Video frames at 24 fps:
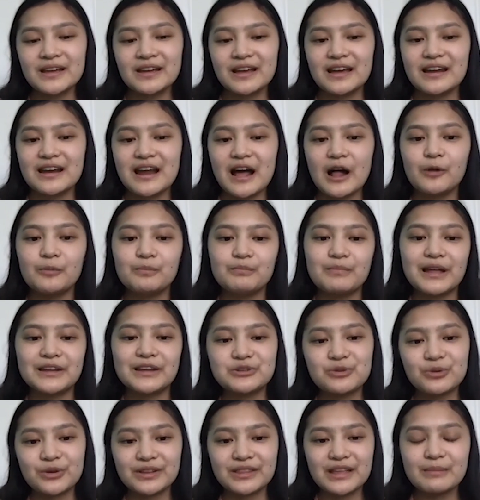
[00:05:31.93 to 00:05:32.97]
and help
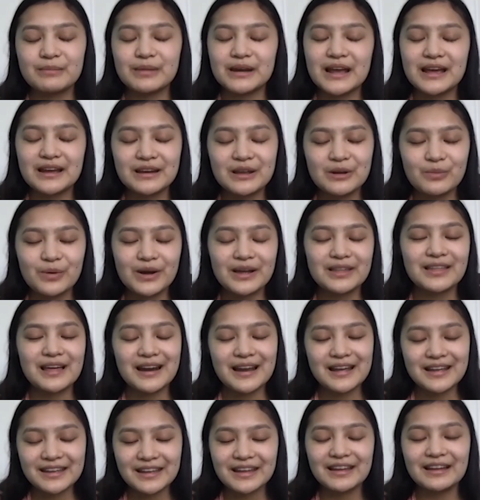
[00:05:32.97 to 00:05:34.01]
mentor them in any way that I
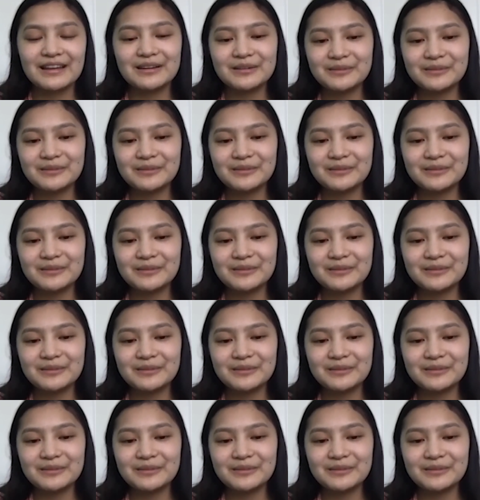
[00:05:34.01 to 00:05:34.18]
can.